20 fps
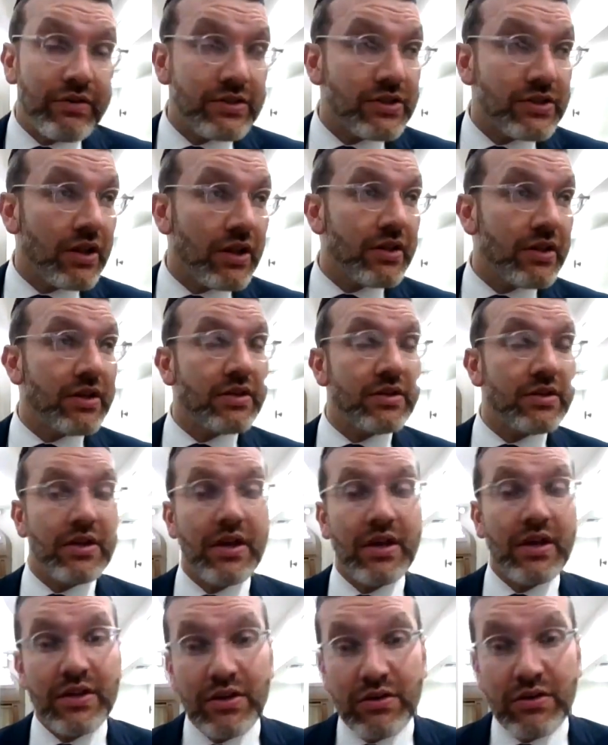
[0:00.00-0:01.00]
is totally
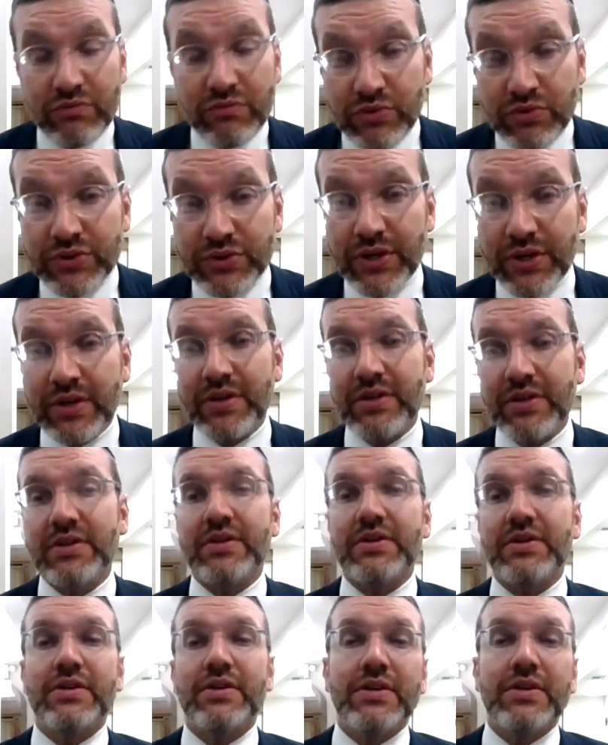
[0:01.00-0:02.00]
in Yerusha.
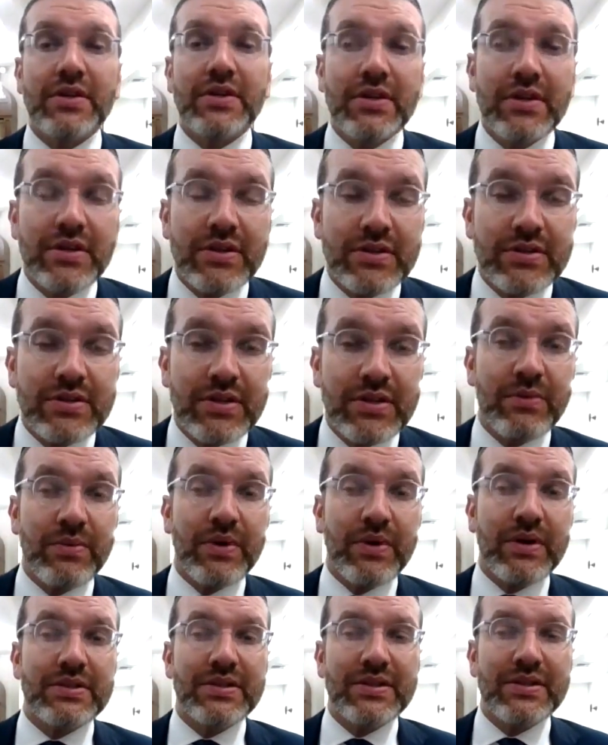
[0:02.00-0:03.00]
So he
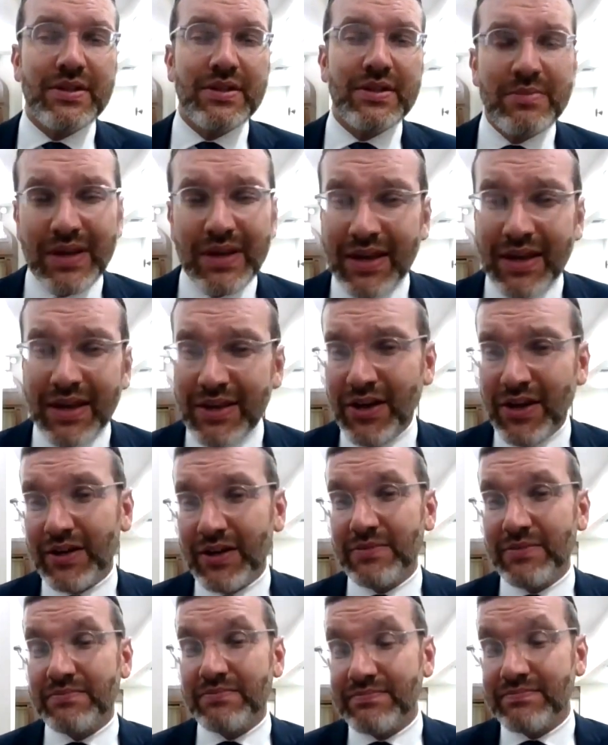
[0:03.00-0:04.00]
wants it to be
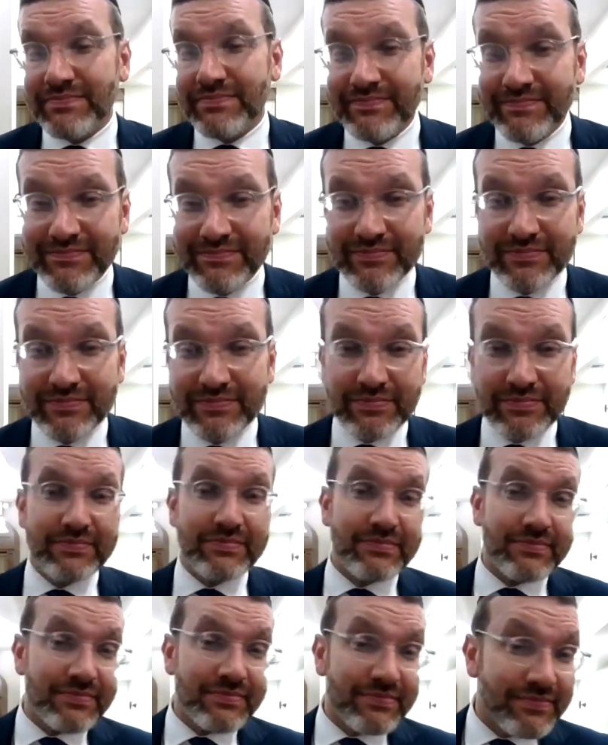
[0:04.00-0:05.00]
kiyayim.
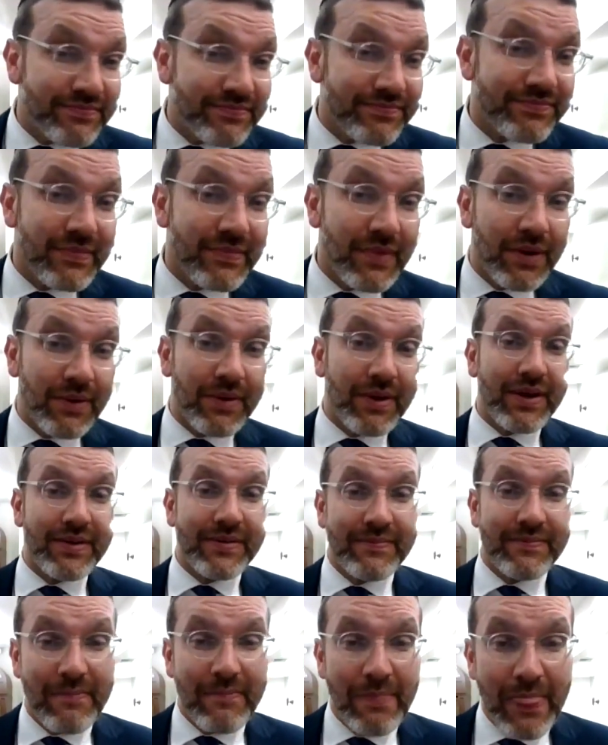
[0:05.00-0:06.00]
Okay.
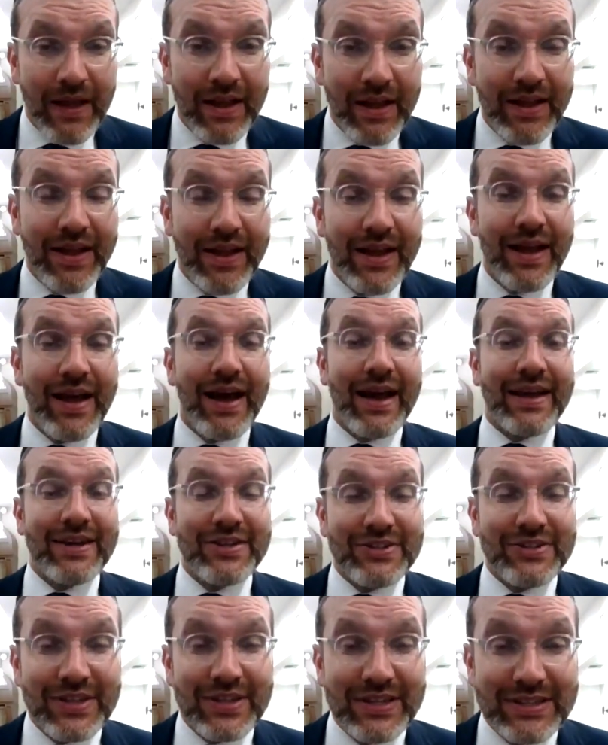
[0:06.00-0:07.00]
Okay,
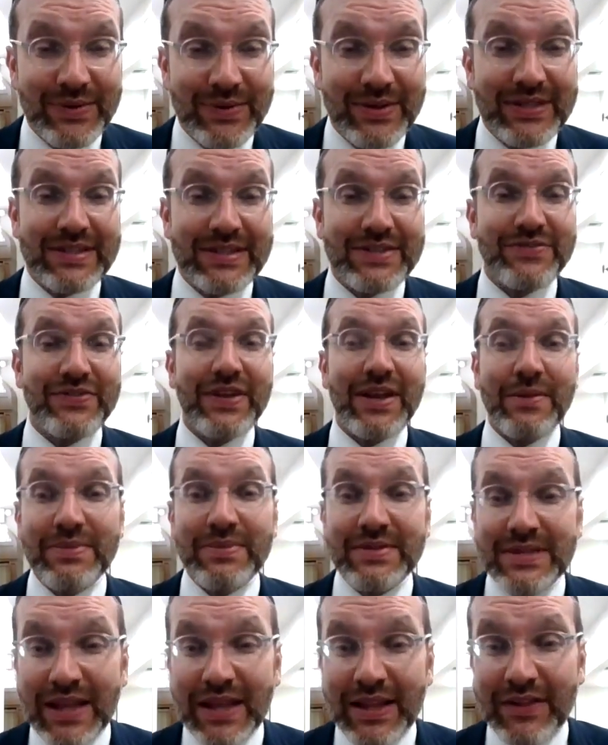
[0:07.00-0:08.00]
so let's see what he says. V'nei
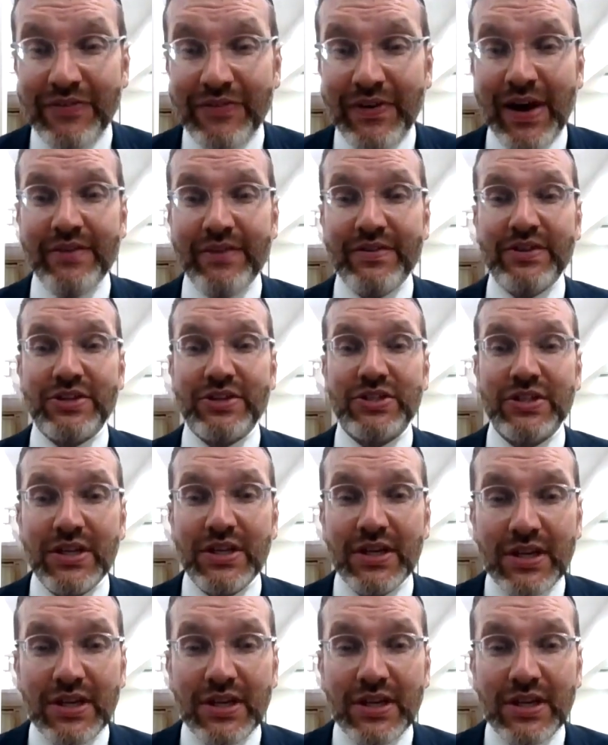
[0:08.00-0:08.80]
b'zeh lefarish,